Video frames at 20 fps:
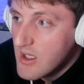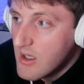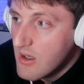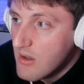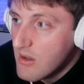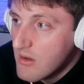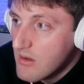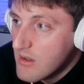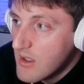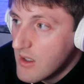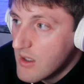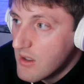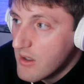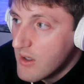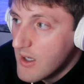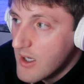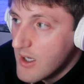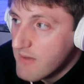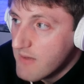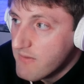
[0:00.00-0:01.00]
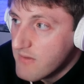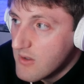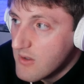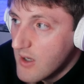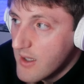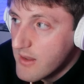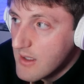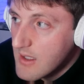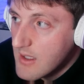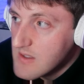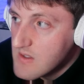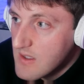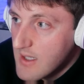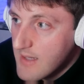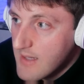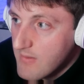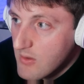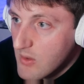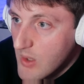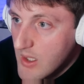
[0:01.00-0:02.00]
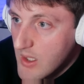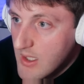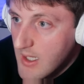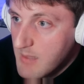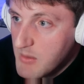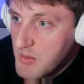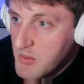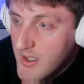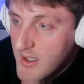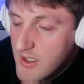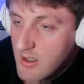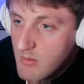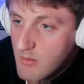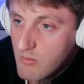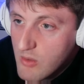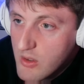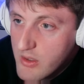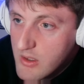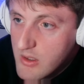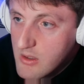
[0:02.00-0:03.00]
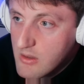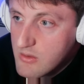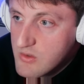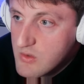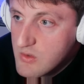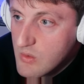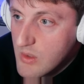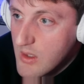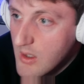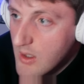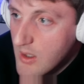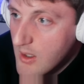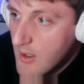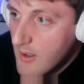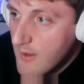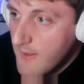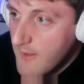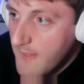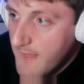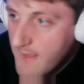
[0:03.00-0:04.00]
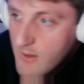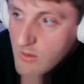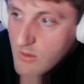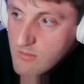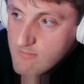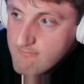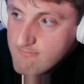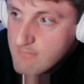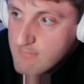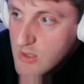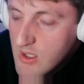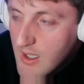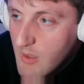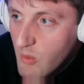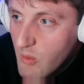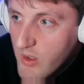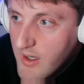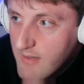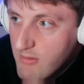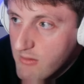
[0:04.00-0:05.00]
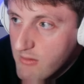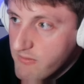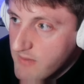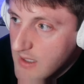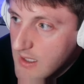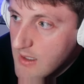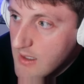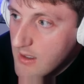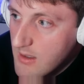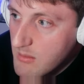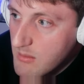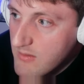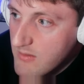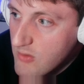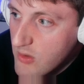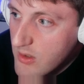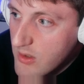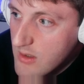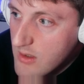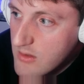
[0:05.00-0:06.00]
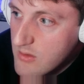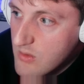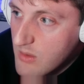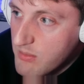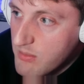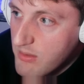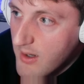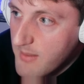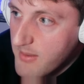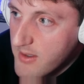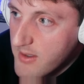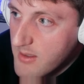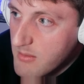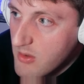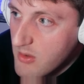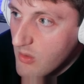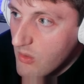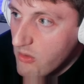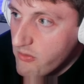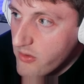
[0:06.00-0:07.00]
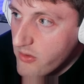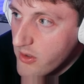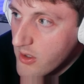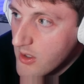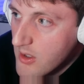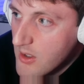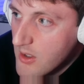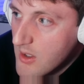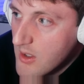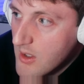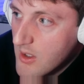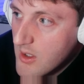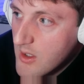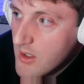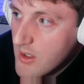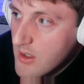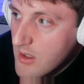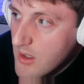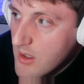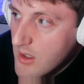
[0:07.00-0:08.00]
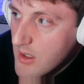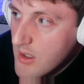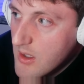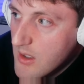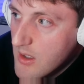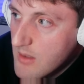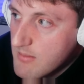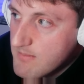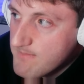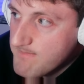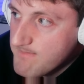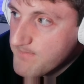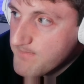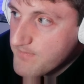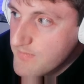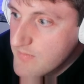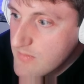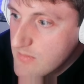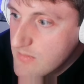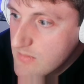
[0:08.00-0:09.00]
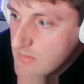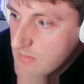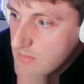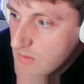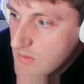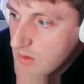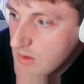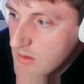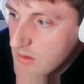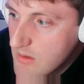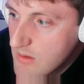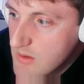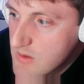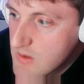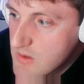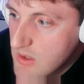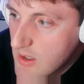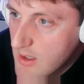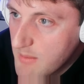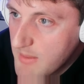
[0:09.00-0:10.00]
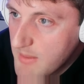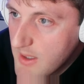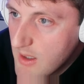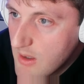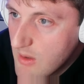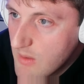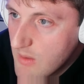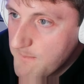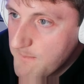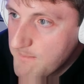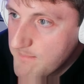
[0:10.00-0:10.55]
I don't know how I feel. I think he's going to have a great game. He might come really close to it. But I would never fade him. If you're going to do a prop on him, go over. Let's talk about